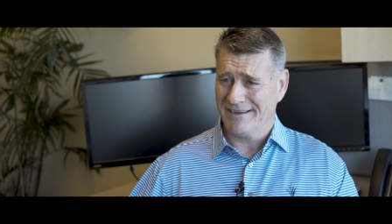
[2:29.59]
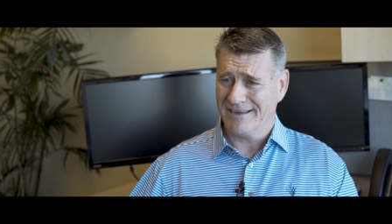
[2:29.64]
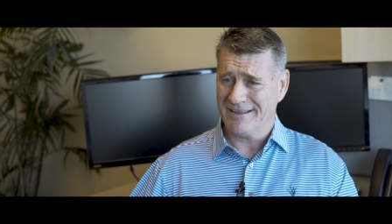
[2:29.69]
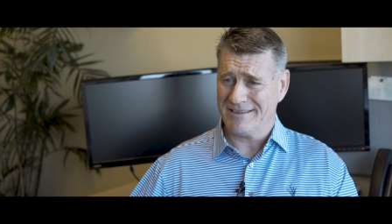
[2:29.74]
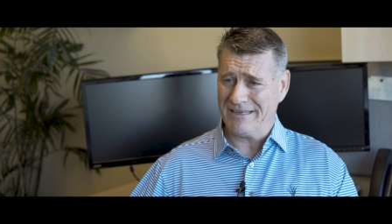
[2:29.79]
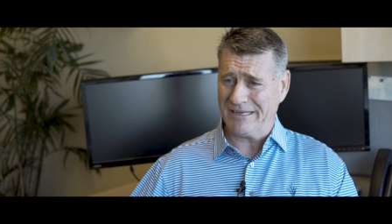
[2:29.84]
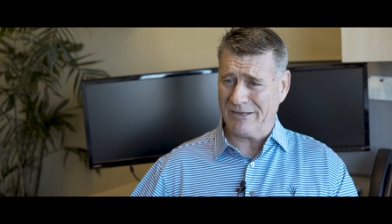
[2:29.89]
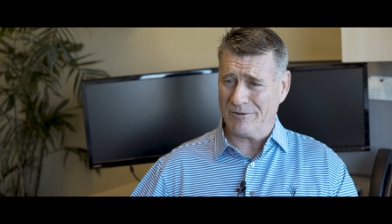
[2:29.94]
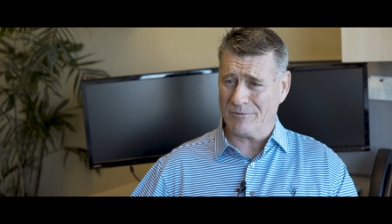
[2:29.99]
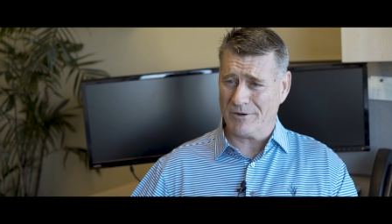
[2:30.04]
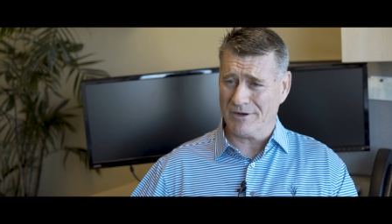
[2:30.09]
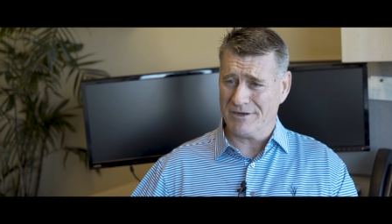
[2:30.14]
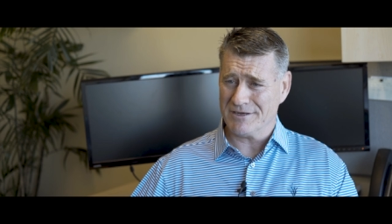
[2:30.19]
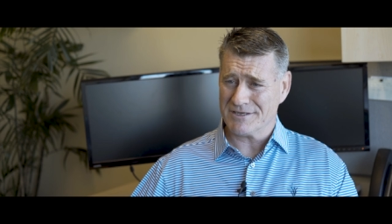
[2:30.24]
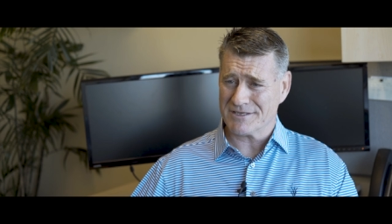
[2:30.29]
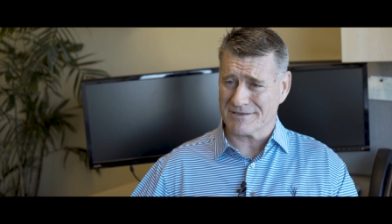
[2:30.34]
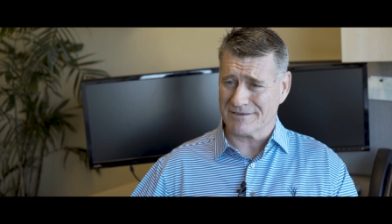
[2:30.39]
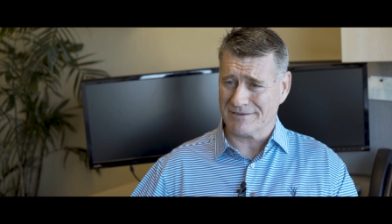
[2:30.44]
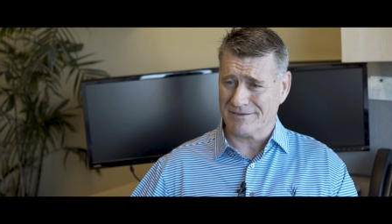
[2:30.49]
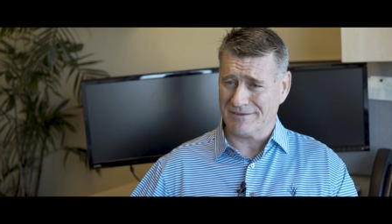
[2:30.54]
I think it
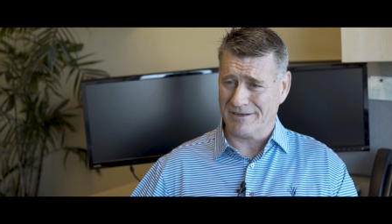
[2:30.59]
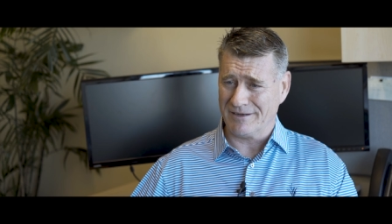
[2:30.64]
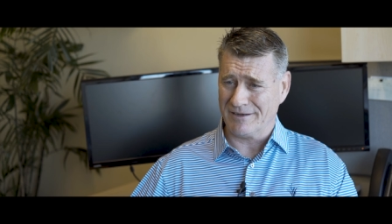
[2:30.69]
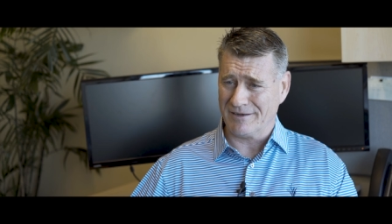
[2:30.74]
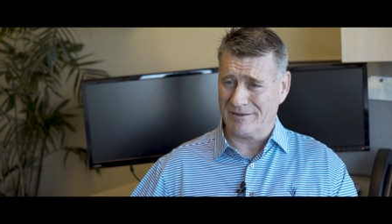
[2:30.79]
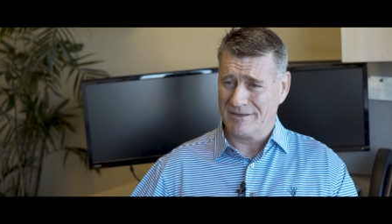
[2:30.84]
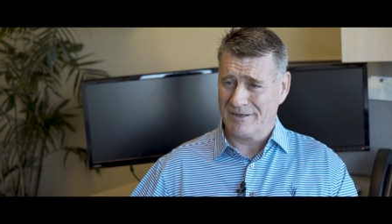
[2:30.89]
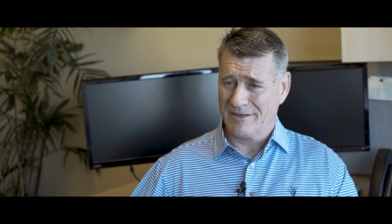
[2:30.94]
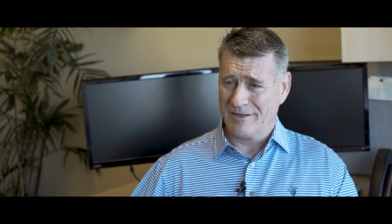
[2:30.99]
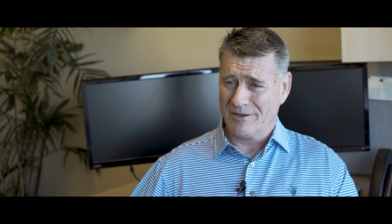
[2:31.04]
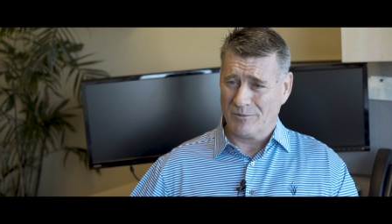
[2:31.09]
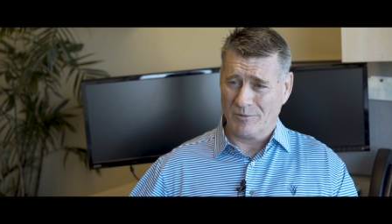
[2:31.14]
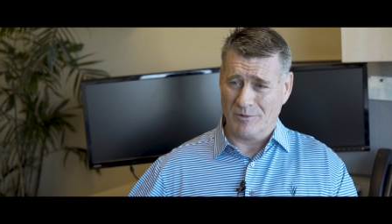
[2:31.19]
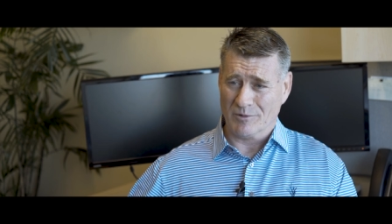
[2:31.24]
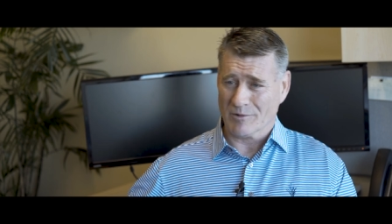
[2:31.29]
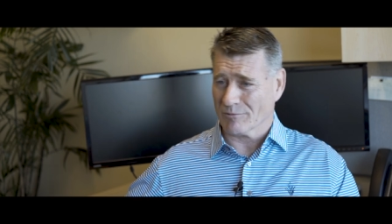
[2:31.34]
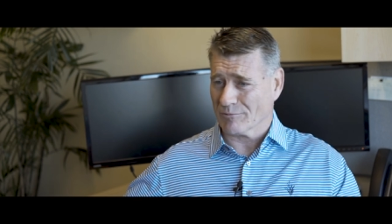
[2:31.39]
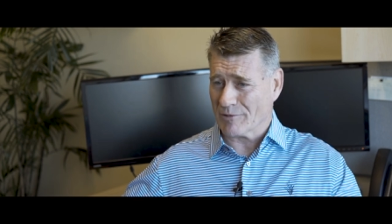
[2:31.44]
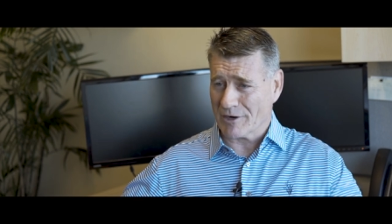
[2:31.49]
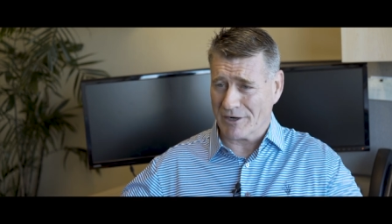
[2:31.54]
was, and uh,
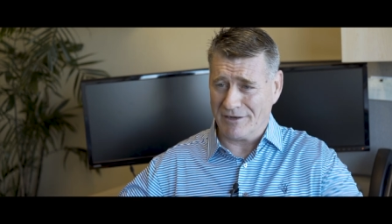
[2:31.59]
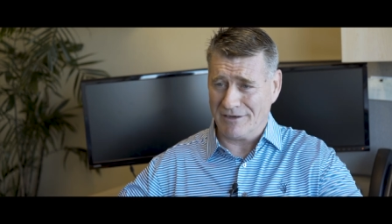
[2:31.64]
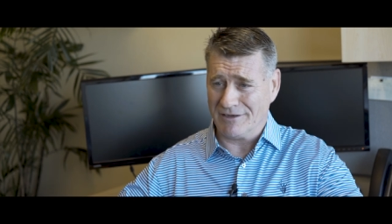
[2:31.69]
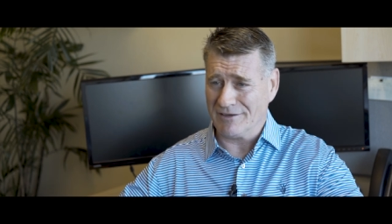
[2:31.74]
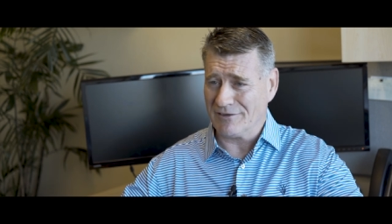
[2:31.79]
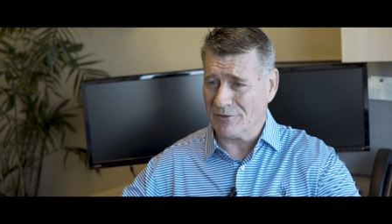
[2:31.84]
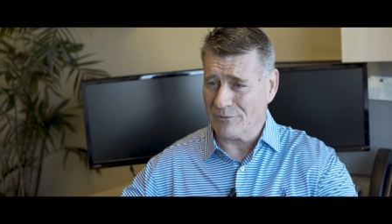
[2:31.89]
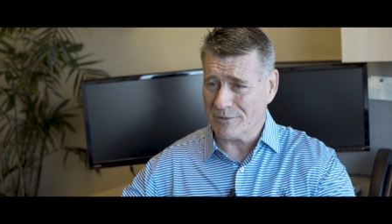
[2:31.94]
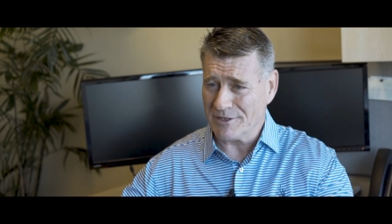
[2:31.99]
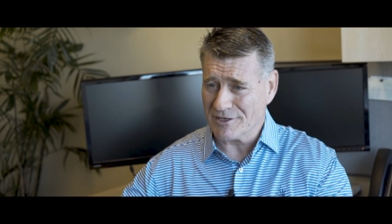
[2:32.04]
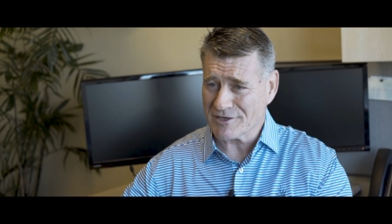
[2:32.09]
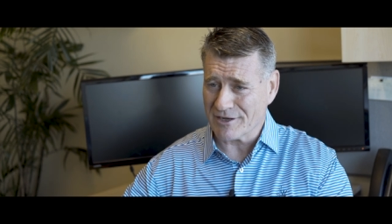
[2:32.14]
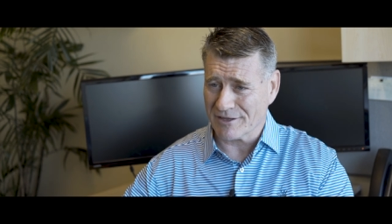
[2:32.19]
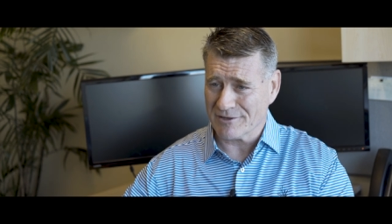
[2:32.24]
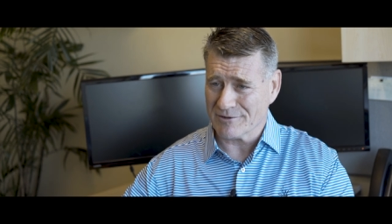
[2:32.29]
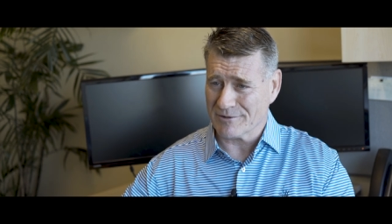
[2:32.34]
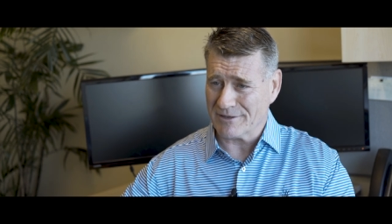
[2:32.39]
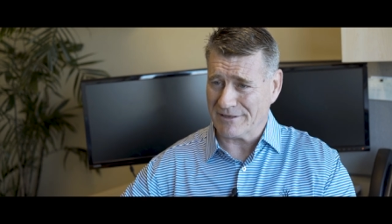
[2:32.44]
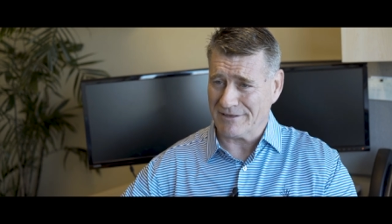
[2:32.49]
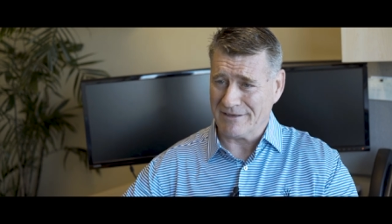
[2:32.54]
we were running into each
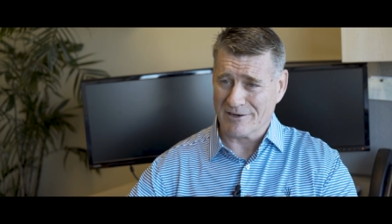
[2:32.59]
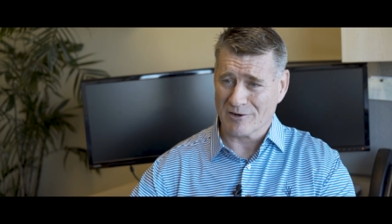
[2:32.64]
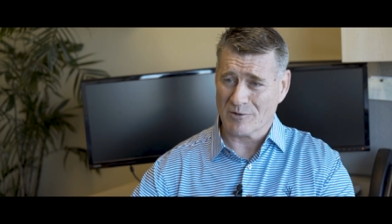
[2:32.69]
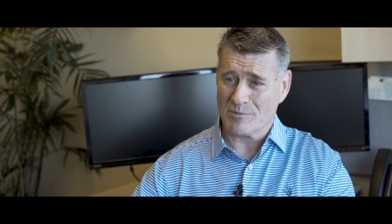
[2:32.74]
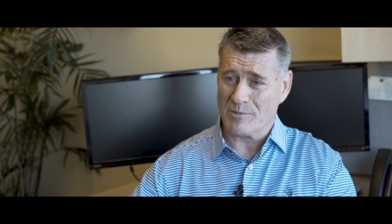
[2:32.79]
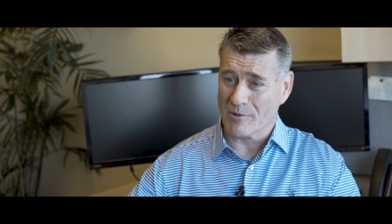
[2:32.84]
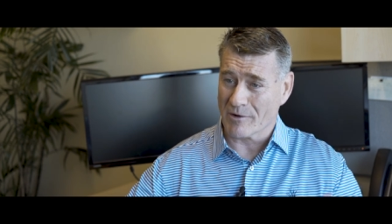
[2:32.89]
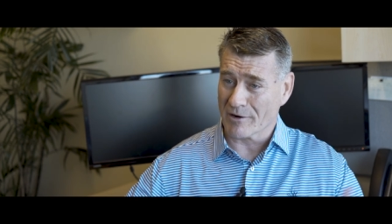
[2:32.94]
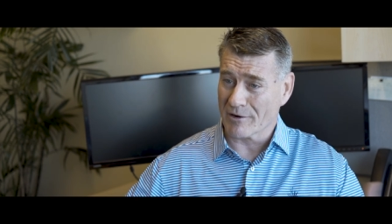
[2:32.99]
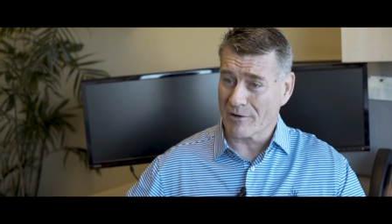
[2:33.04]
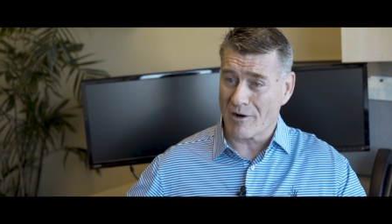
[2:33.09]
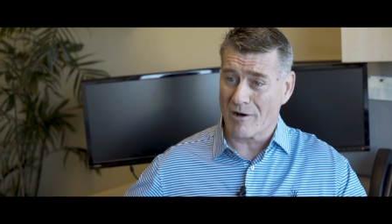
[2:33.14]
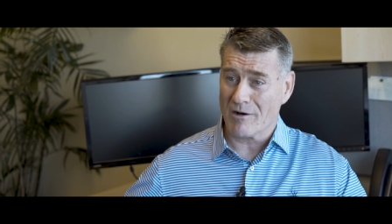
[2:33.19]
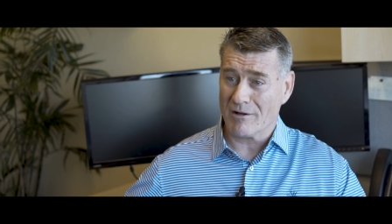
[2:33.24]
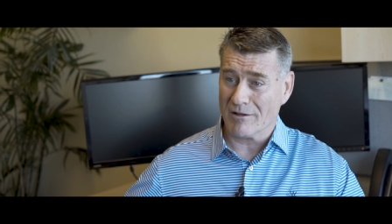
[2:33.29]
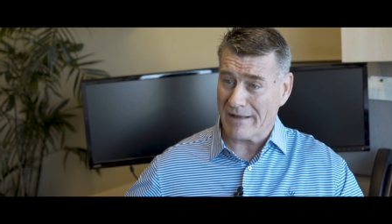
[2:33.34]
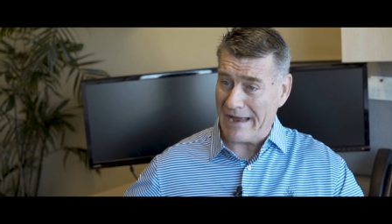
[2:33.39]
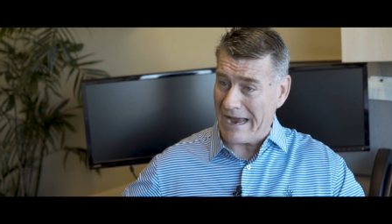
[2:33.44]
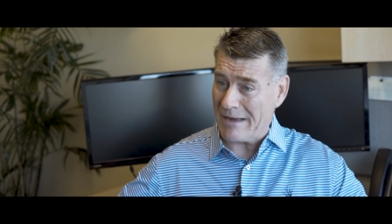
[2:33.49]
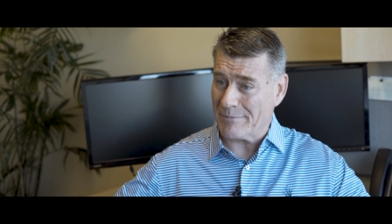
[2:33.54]
other at the airport,
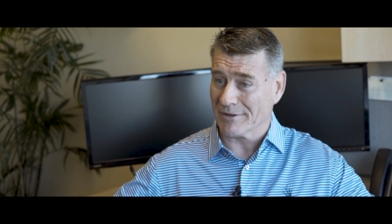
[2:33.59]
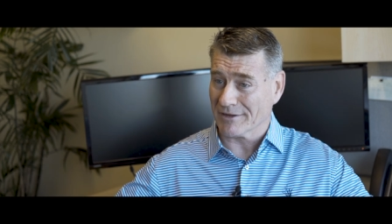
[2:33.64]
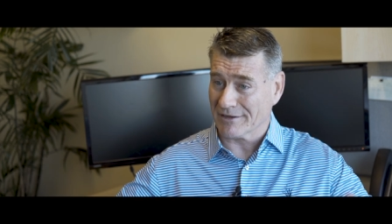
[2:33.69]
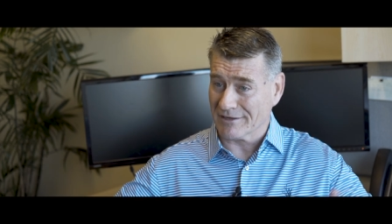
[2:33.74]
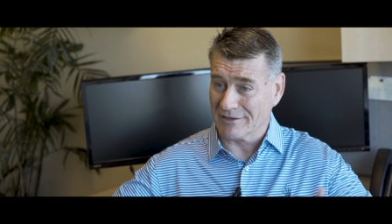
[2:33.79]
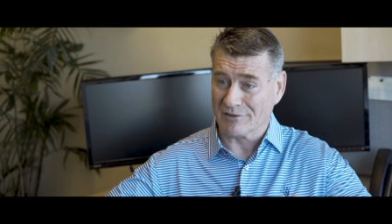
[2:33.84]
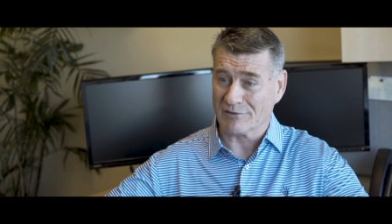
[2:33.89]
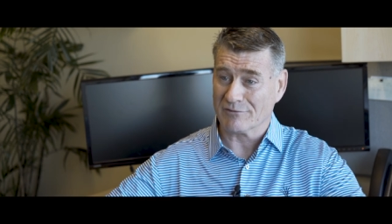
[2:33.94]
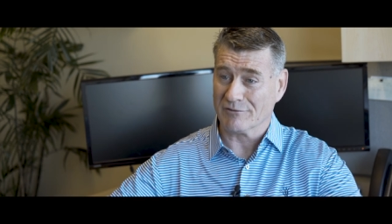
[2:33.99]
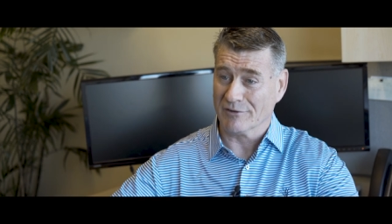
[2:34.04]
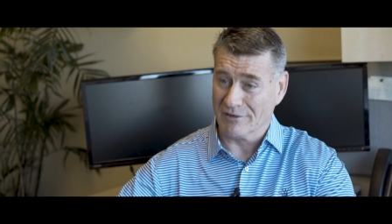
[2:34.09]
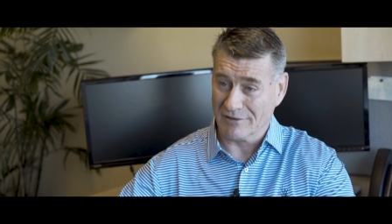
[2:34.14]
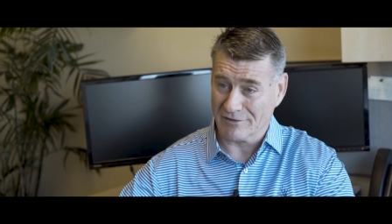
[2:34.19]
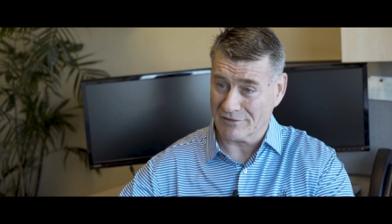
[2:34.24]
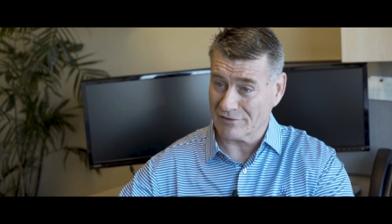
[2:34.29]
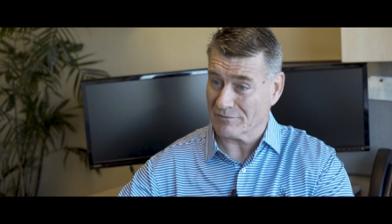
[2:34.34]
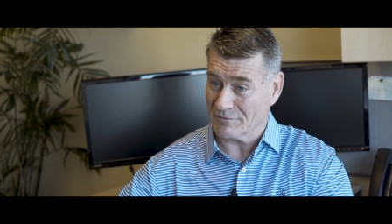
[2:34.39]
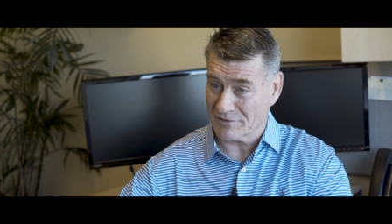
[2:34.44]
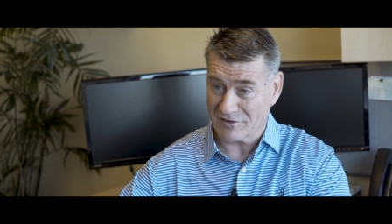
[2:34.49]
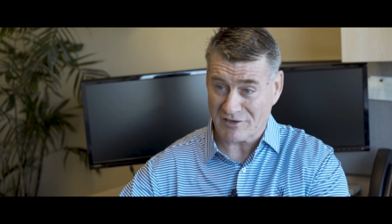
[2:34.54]
all applicants for
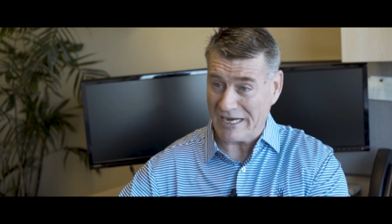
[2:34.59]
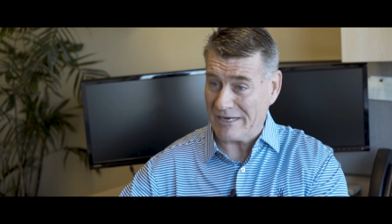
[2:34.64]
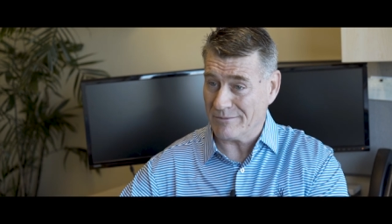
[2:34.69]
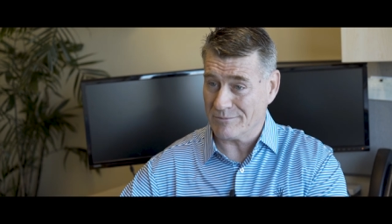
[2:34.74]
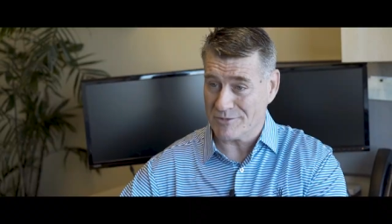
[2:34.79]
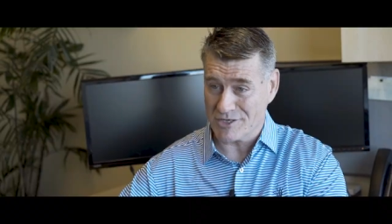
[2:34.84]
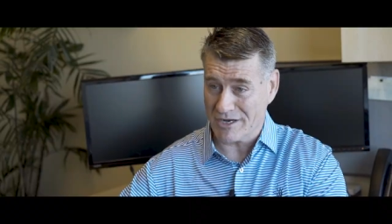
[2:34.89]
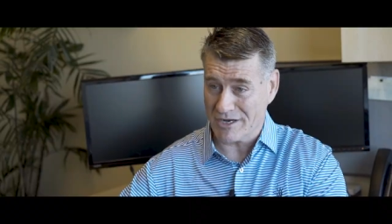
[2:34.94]
this same